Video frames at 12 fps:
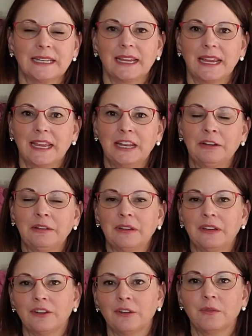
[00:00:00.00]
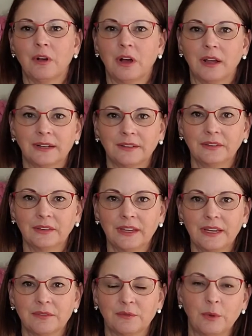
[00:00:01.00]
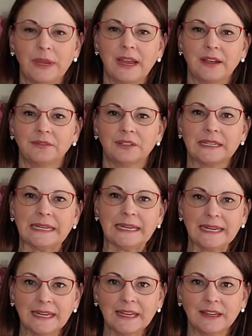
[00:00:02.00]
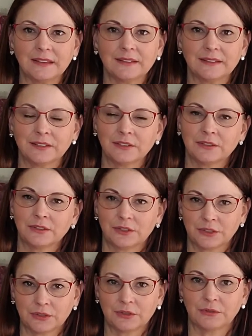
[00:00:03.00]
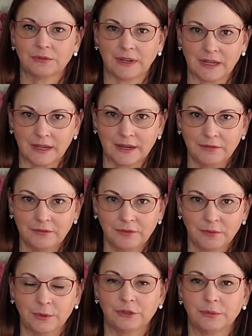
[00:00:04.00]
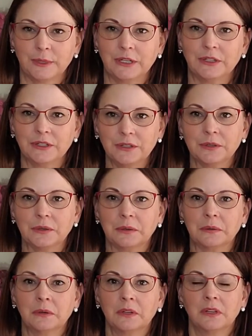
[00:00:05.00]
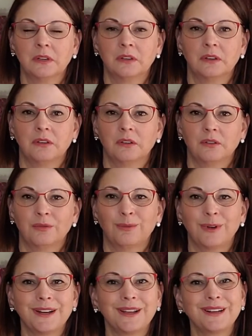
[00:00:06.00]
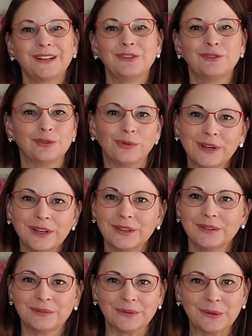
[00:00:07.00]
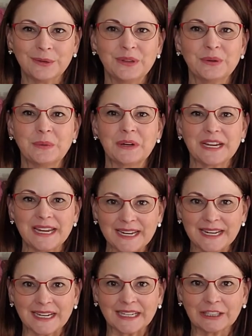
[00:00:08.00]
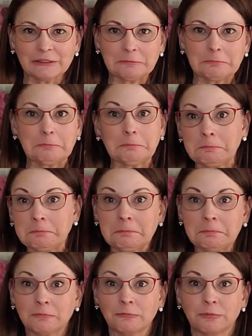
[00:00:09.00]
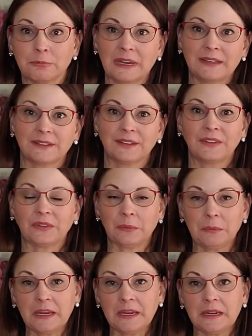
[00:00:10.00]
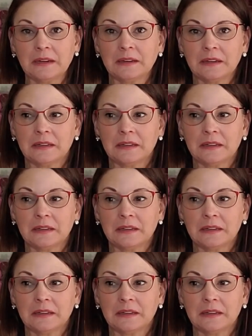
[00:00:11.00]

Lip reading: And, honestly, if we have to eat to survive, which we do, why not enjoy the food that we're eating? Makes sense to me.